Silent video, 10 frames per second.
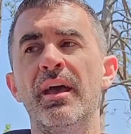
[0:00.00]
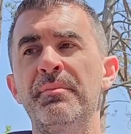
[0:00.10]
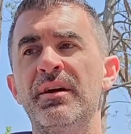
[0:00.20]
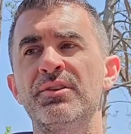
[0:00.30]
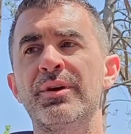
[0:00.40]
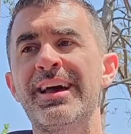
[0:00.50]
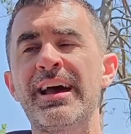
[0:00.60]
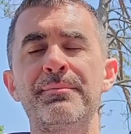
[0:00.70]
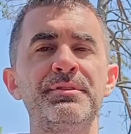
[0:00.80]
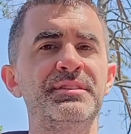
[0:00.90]
because what
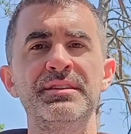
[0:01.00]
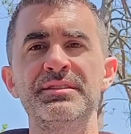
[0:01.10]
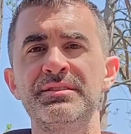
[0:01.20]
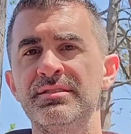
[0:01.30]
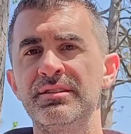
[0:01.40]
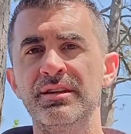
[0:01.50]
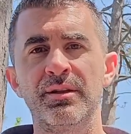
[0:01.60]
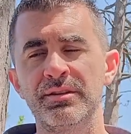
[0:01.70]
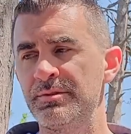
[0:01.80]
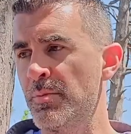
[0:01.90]
happens is you
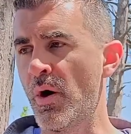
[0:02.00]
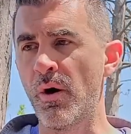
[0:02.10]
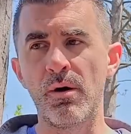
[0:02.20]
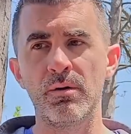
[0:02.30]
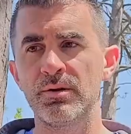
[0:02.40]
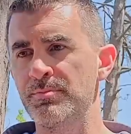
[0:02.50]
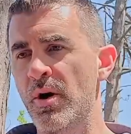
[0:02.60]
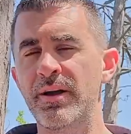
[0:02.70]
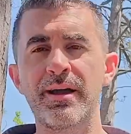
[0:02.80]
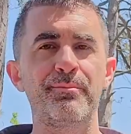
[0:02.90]
know the small
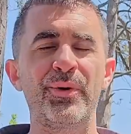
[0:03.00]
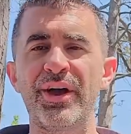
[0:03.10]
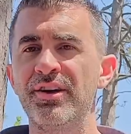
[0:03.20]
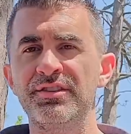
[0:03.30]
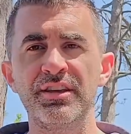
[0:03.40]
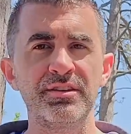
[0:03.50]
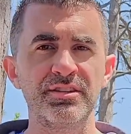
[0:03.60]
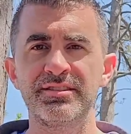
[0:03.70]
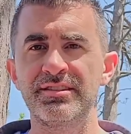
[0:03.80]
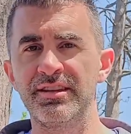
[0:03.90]
small cap players they
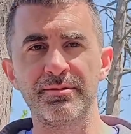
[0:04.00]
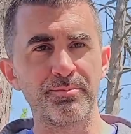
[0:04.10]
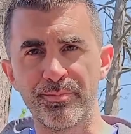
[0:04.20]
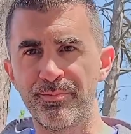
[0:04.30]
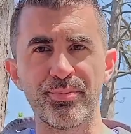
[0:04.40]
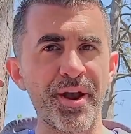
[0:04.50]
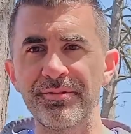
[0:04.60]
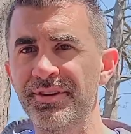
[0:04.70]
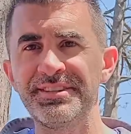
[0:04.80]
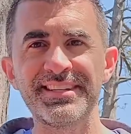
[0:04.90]
just the
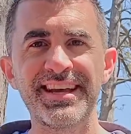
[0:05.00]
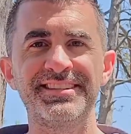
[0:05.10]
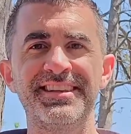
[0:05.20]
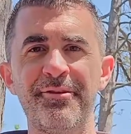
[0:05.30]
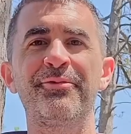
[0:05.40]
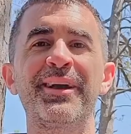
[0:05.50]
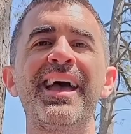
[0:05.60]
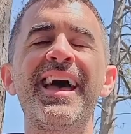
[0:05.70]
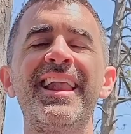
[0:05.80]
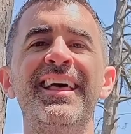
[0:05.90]
brain resets and they
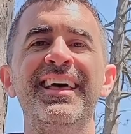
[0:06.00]
forget